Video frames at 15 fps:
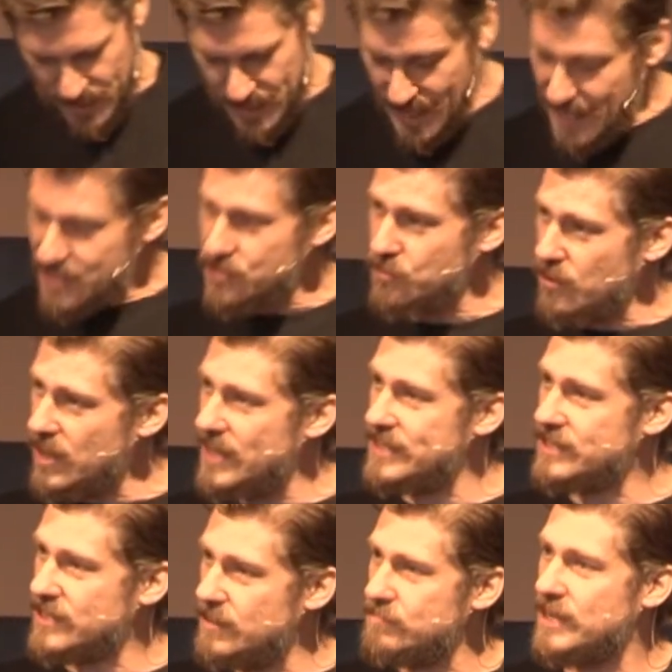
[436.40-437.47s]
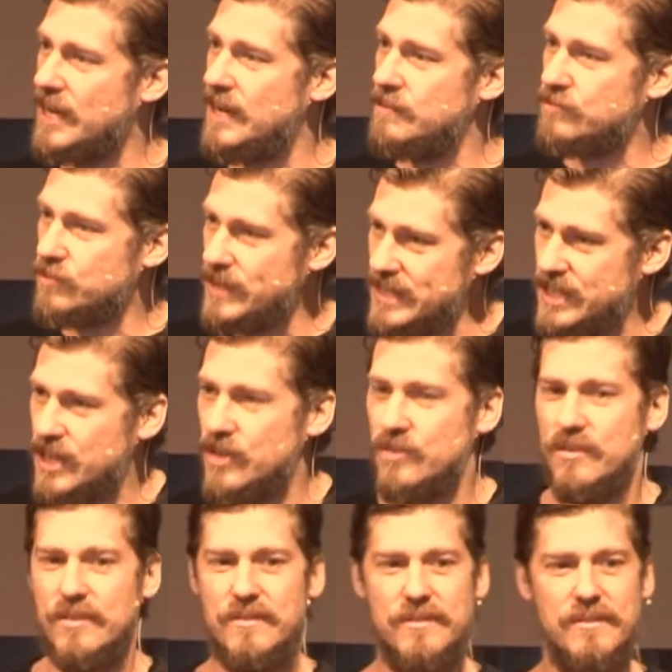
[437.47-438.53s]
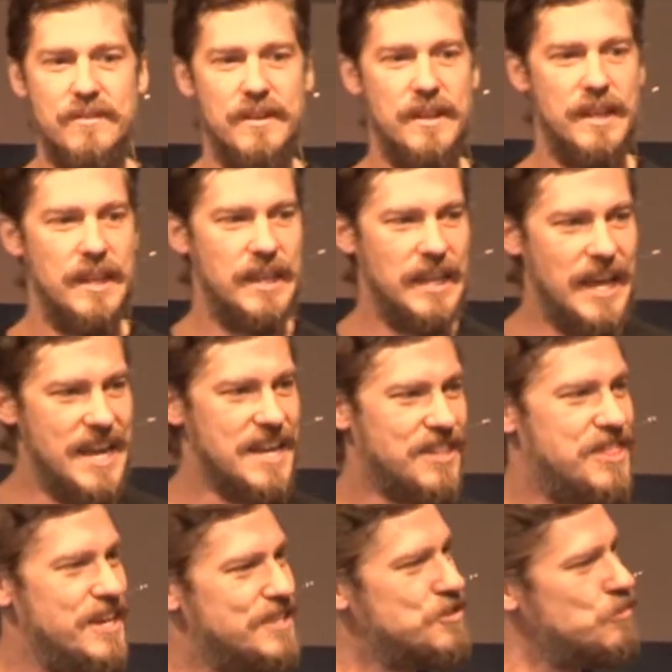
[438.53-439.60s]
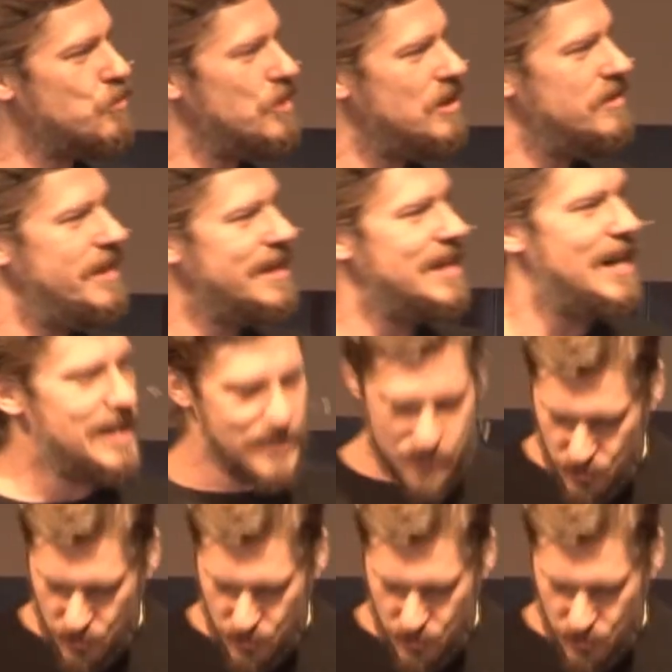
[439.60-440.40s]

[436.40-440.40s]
that's why sometimes we don't like this world that God has